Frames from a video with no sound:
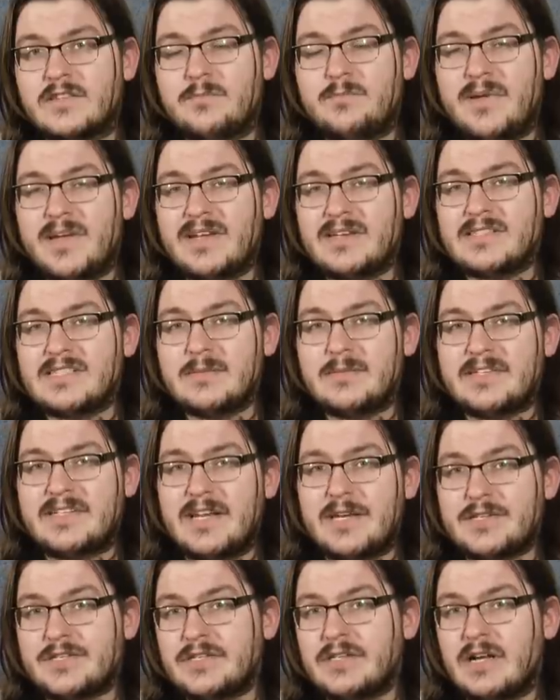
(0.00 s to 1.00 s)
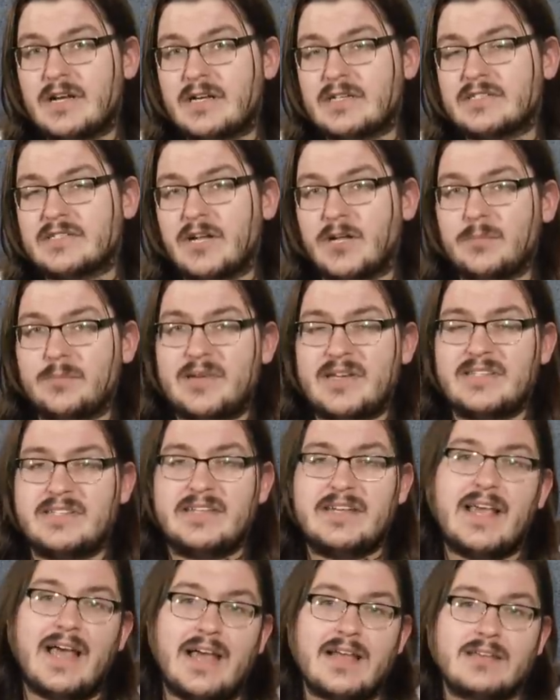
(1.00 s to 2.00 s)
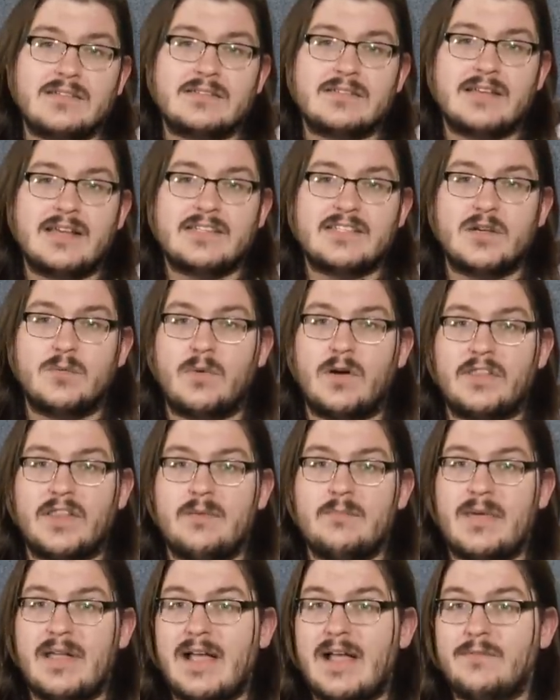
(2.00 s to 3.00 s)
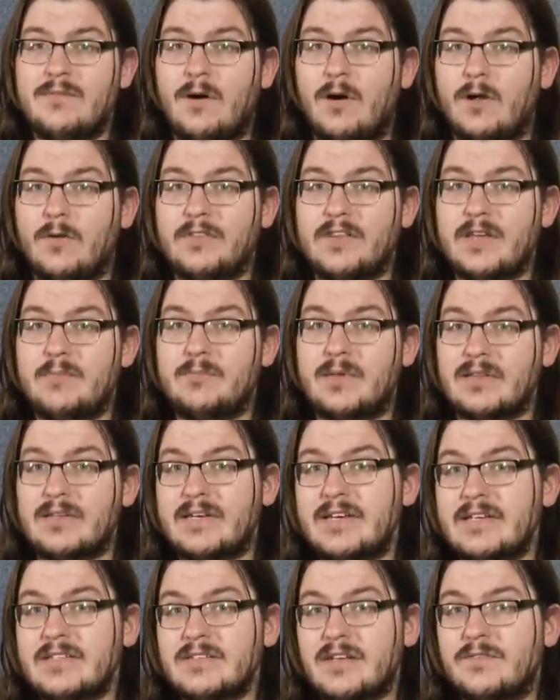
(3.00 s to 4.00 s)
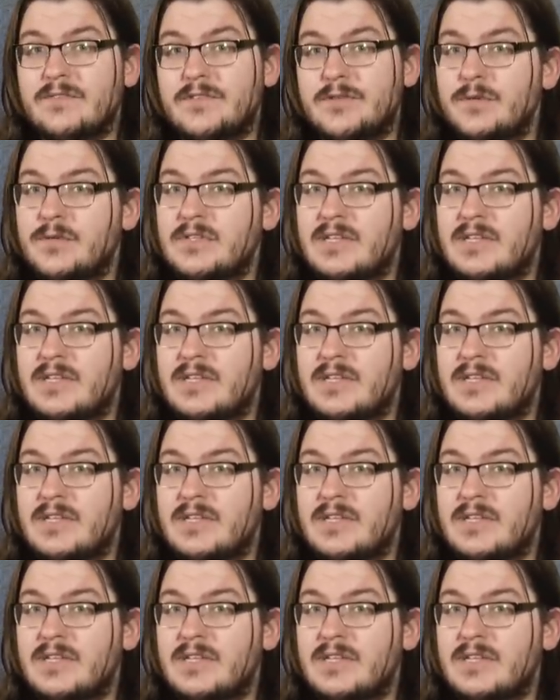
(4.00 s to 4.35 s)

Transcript: The biggest limitation a Gestalt PC has is that while they may have all the abilities of two